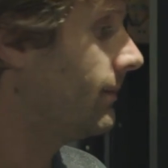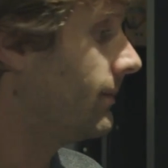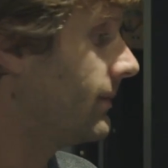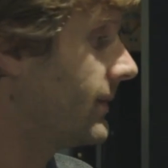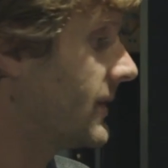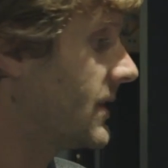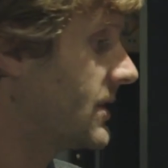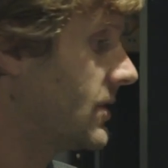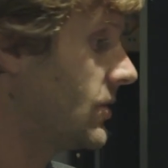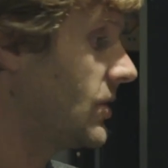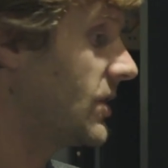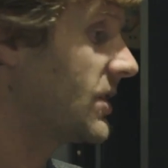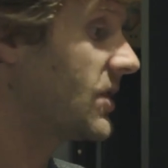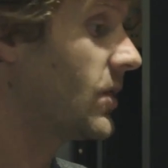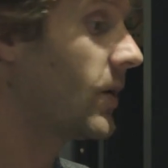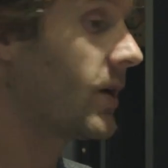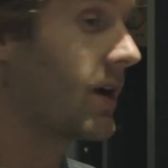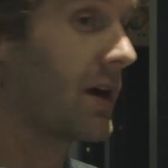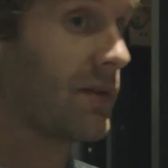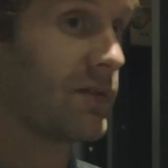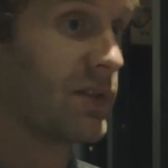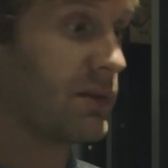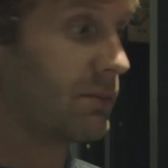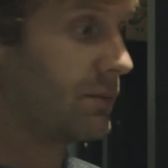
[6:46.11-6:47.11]
So just going
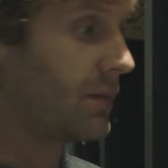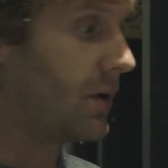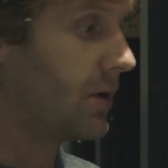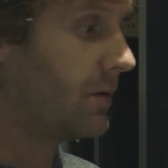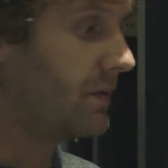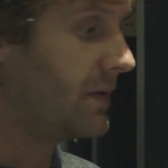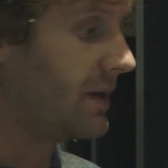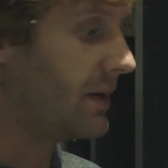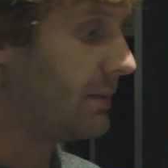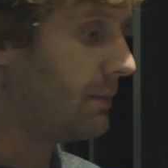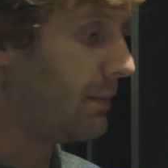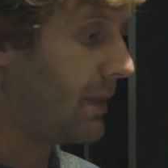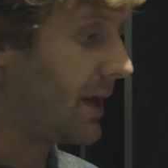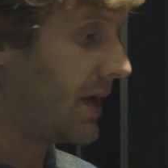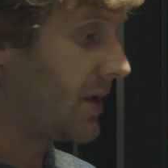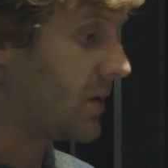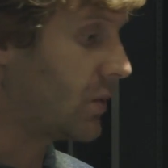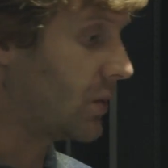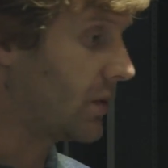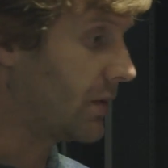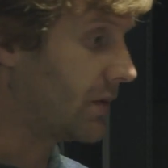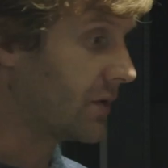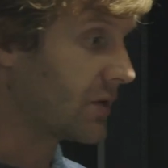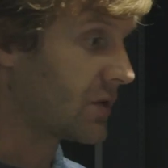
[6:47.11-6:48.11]
off of the Movi
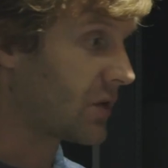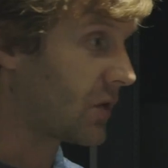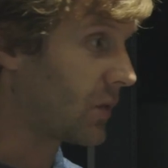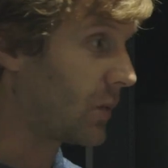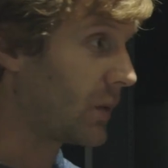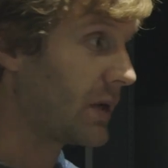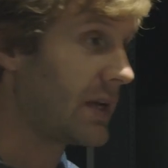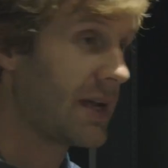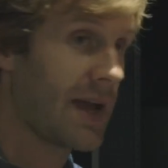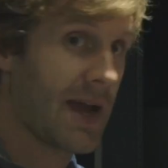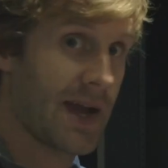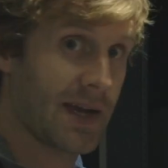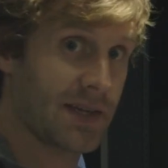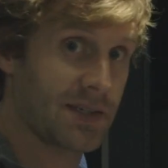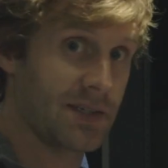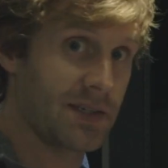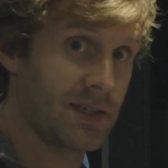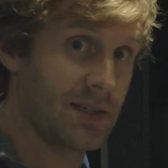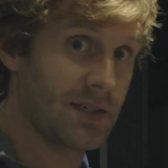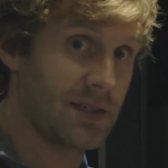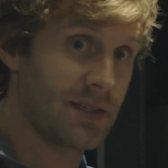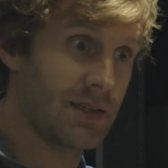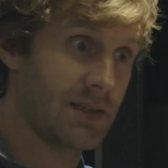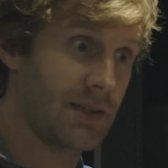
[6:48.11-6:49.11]
manual, there's 3
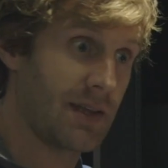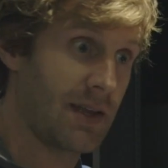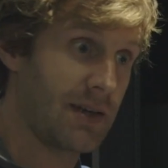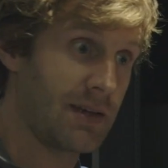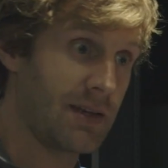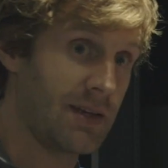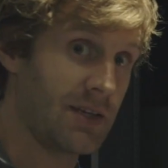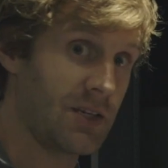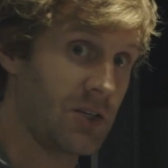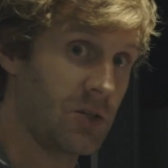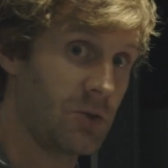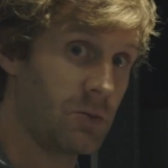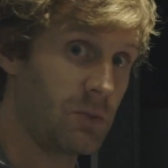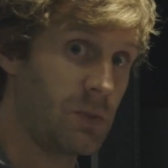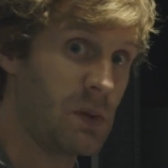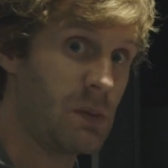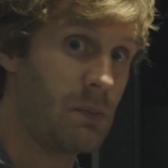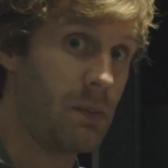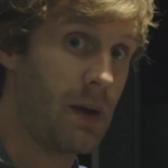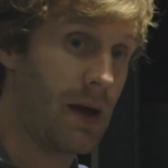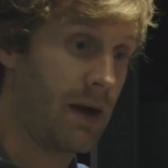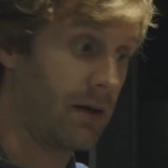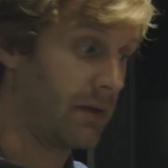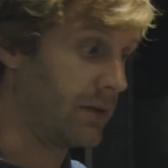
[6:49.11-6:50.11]
axes that need to be
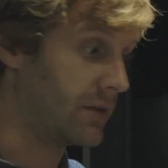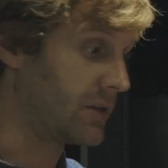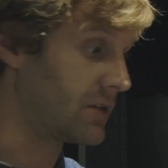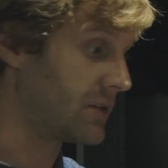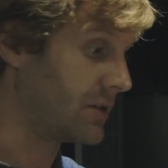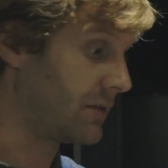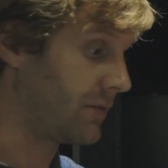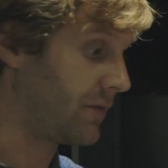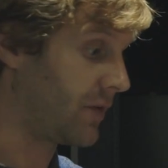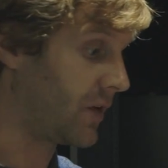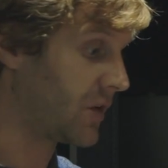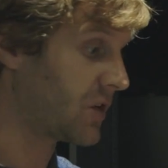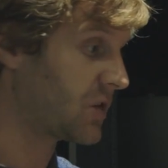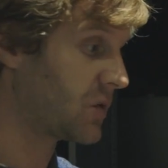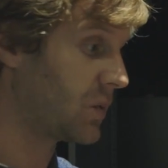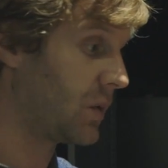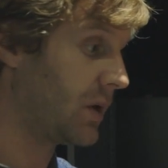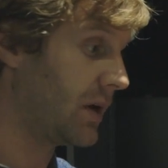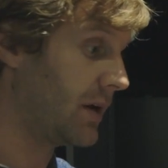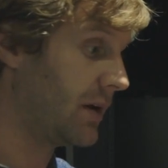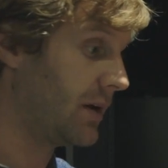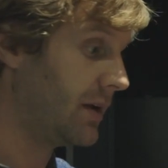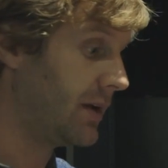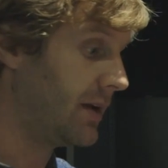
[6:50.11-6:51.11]
balanced. The first
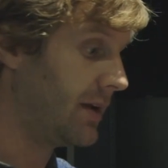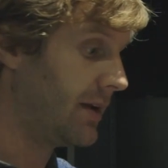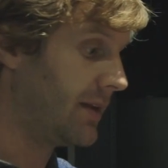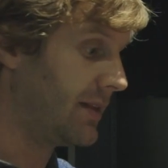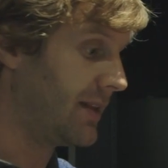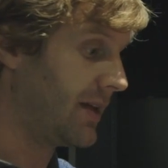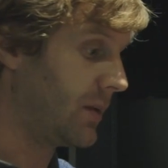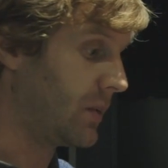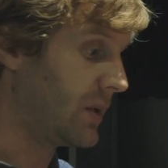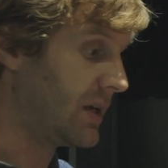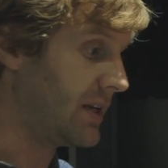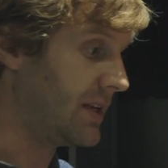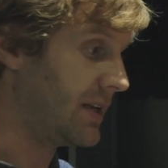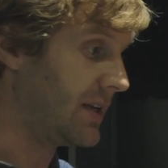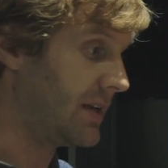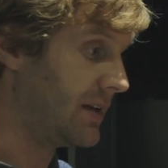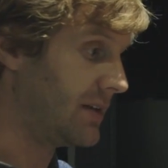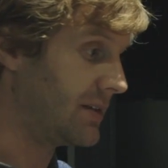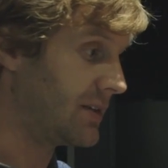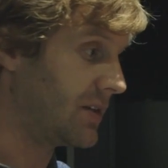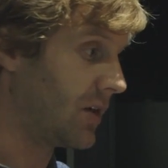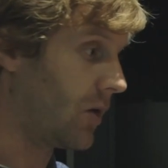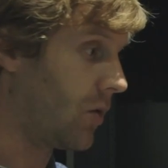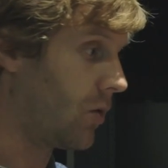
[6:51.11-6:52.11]
one that we did
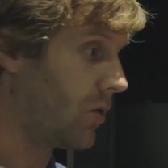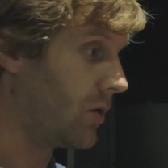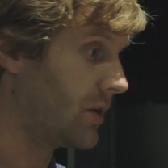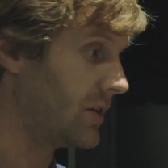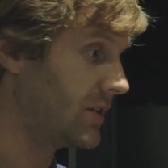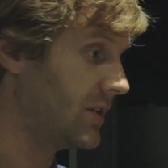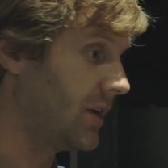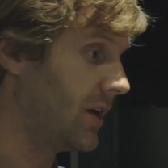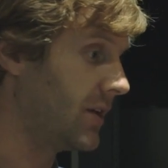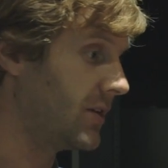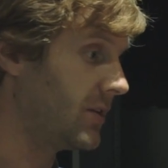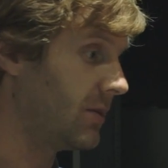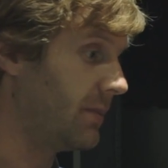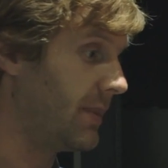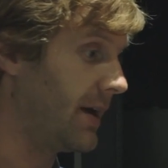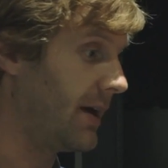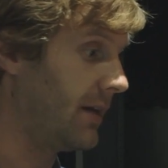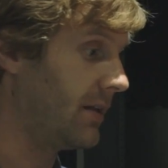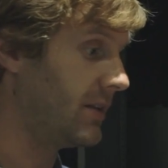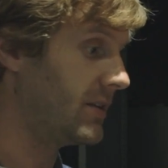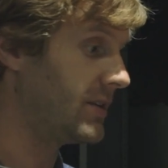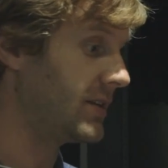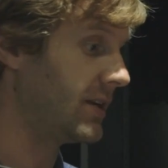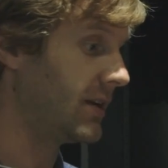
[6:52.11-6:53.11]
is the horizontal
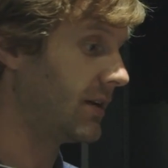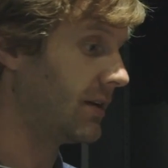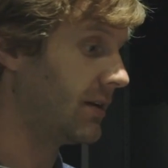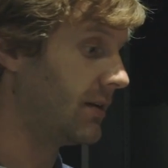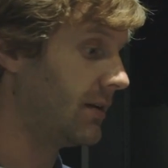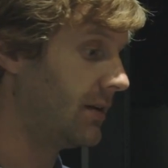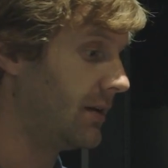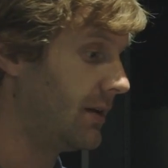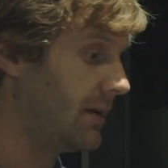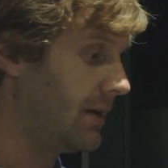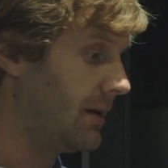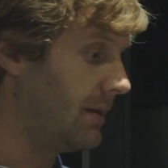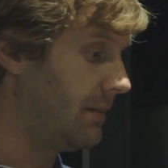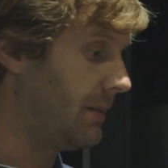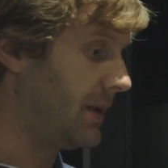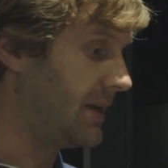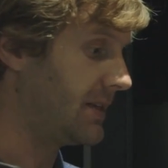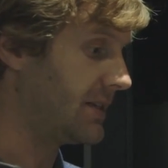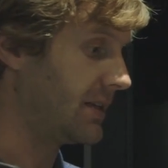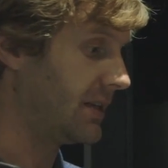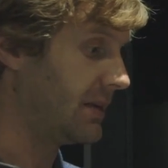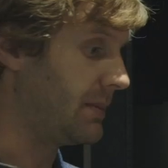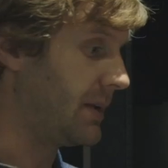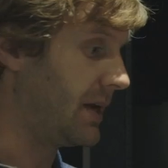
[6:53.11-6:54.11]
balancing,
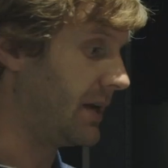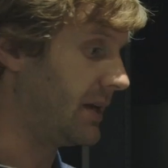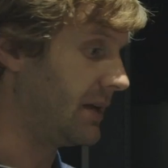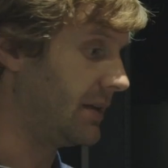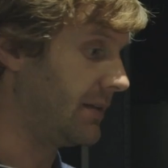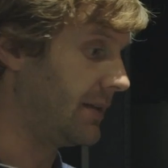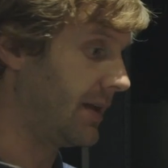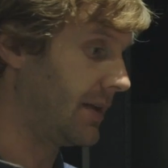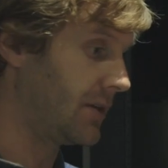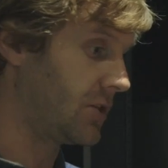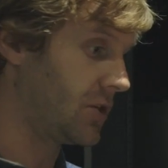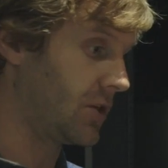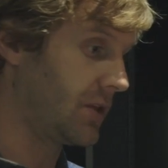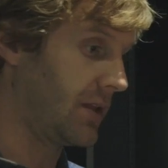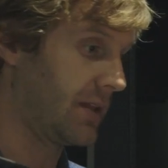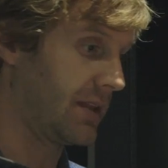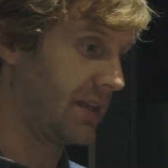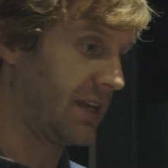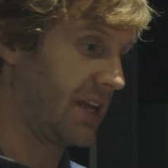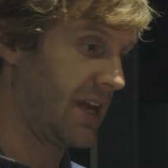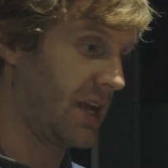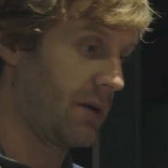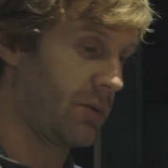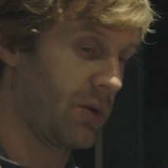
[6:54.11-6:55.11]
basically making sure that
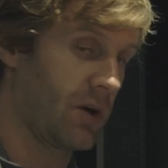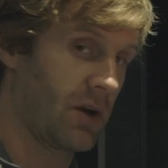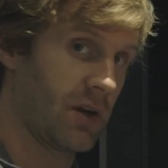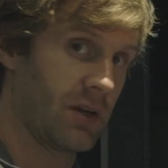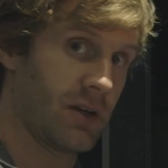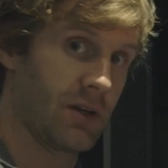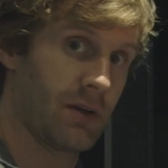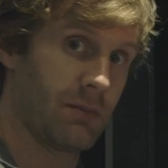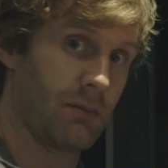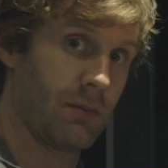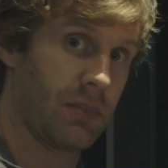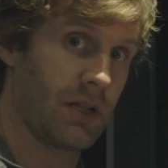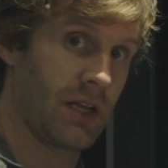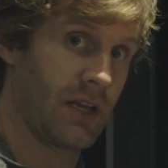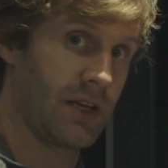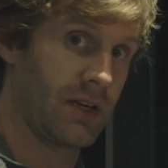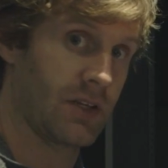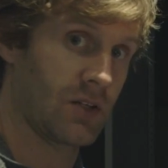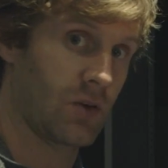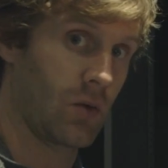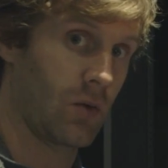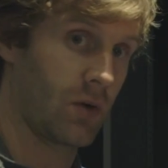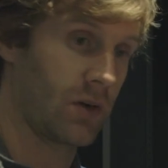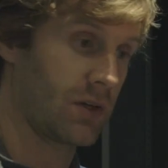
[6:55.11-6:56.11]
the camera plane
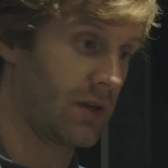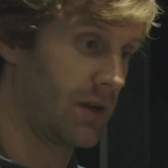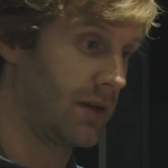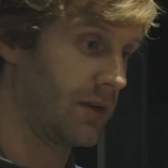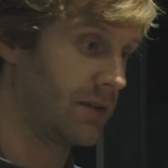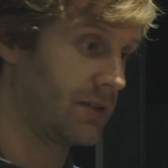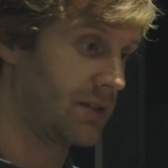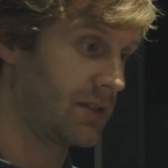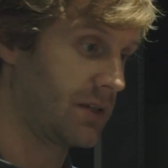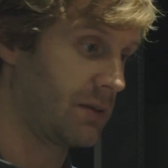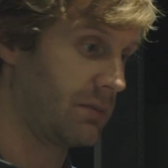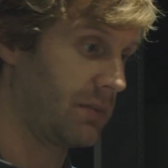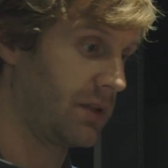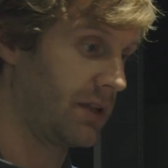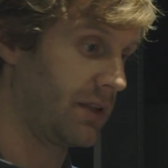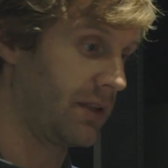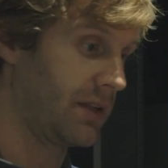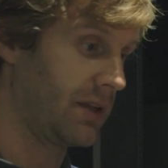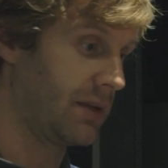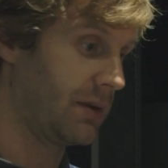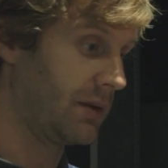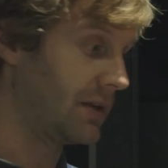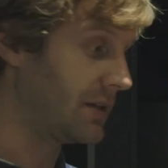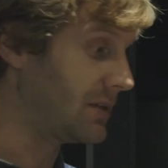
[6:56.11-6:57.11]
is
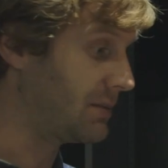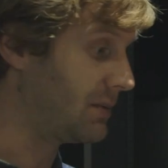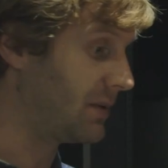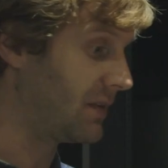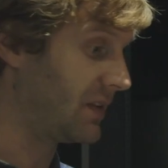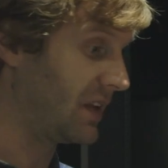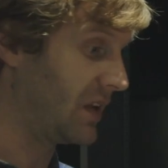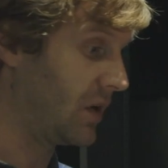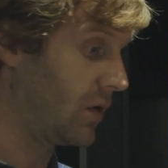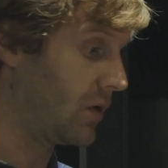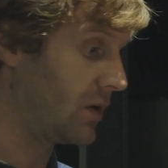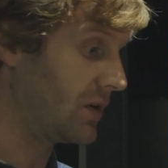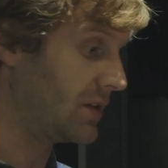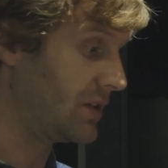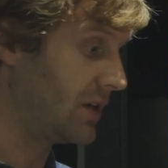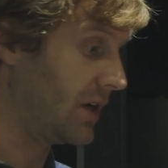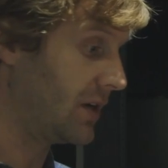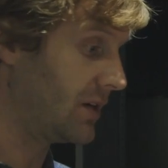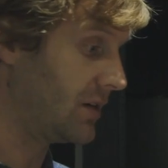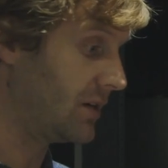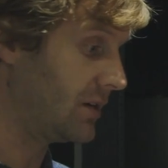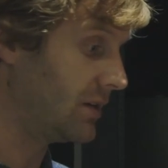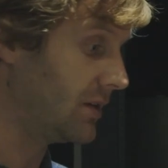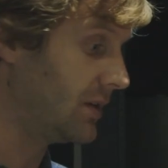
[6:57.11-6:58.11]
perfectly
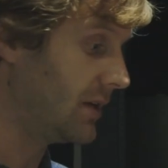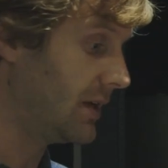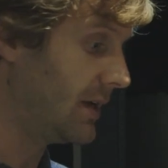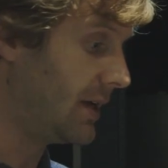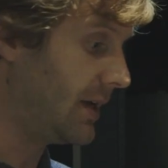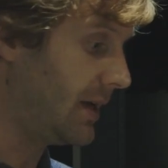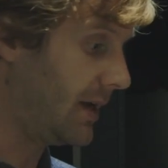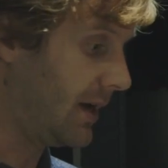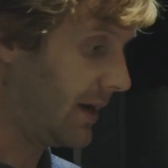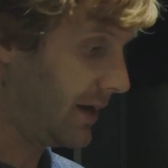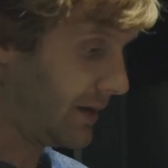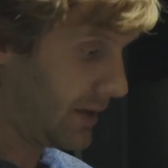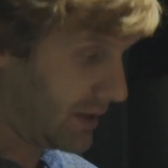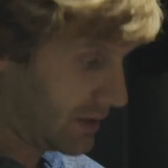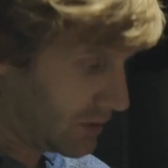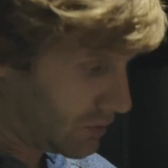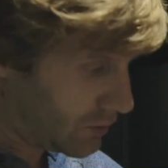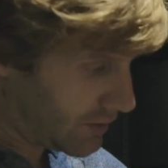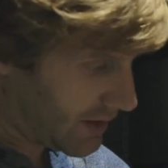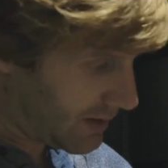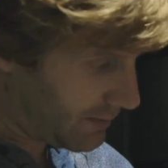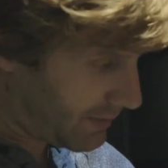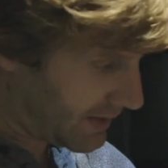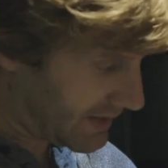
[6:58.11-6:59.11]
horizontal. You can
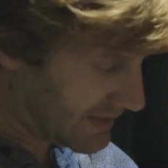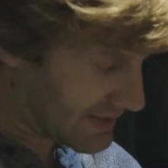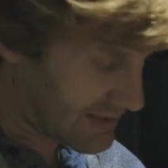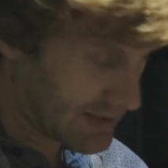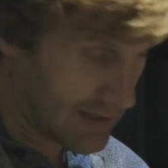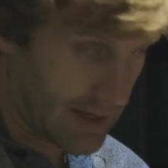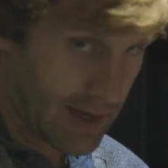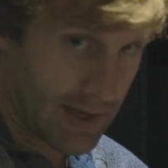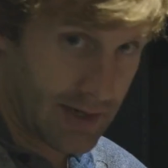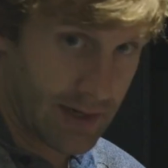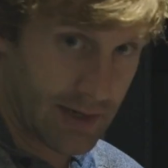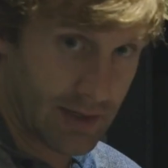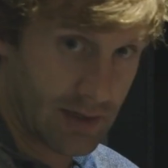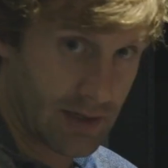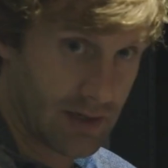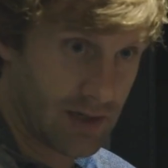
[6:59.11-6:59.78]
do that by sliding the